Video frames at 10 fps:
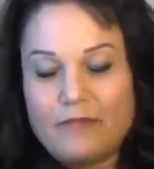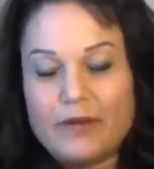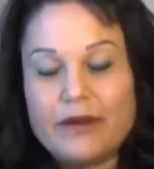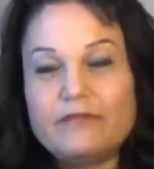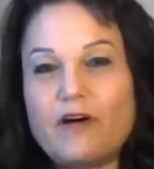
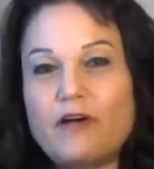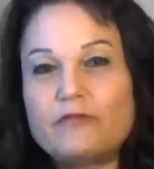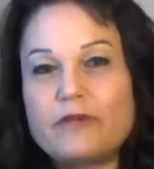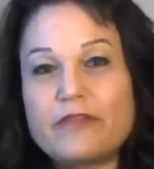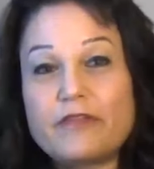I've been
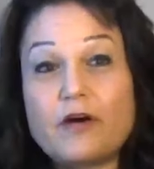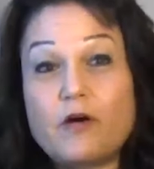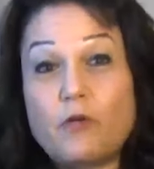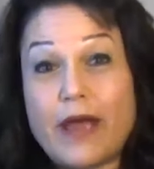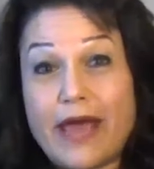involved
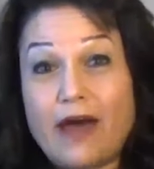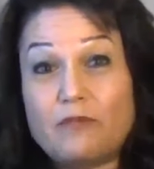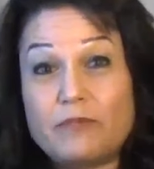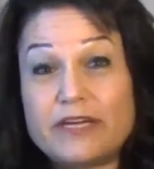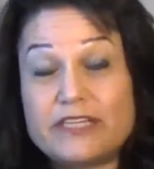with A Way
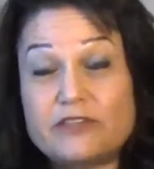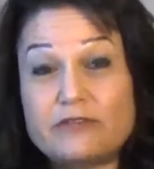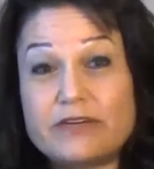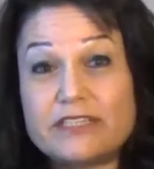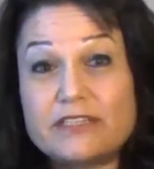Out
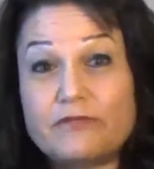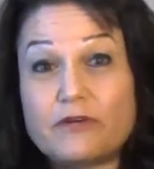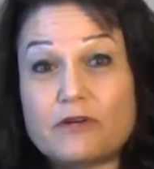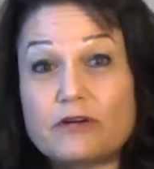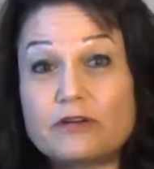Ministries
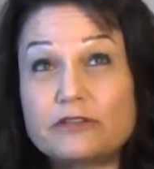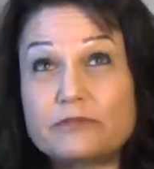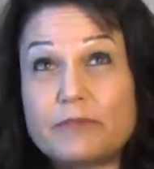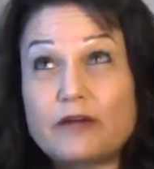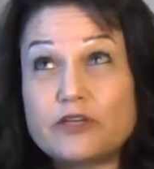
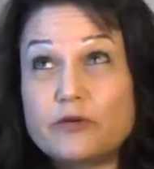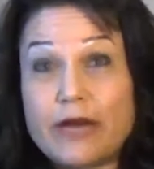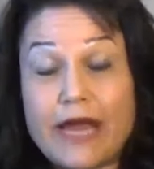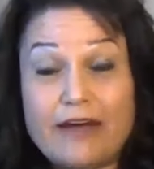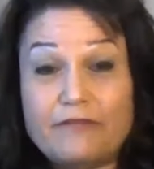for about
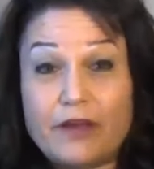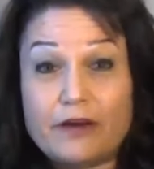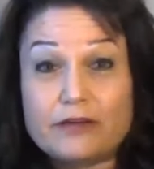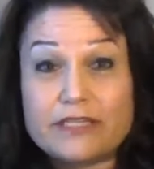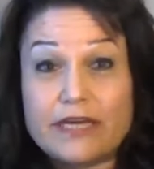two and a
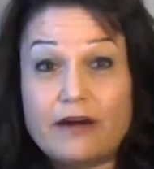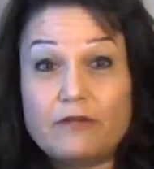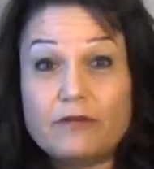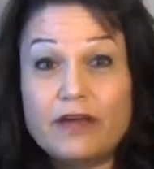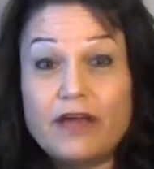half years
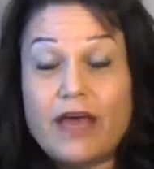now,